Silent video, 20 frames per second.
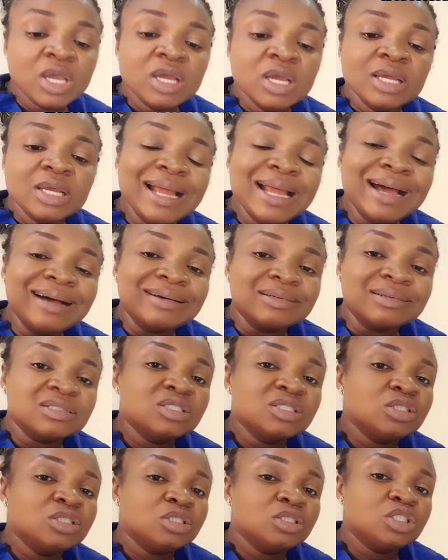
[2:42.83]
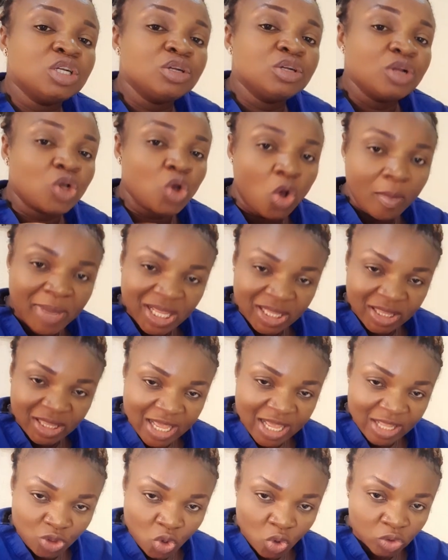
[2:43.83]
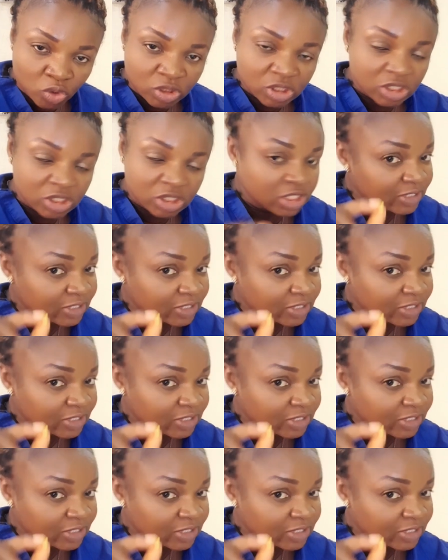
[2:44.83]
Now, the recommended dose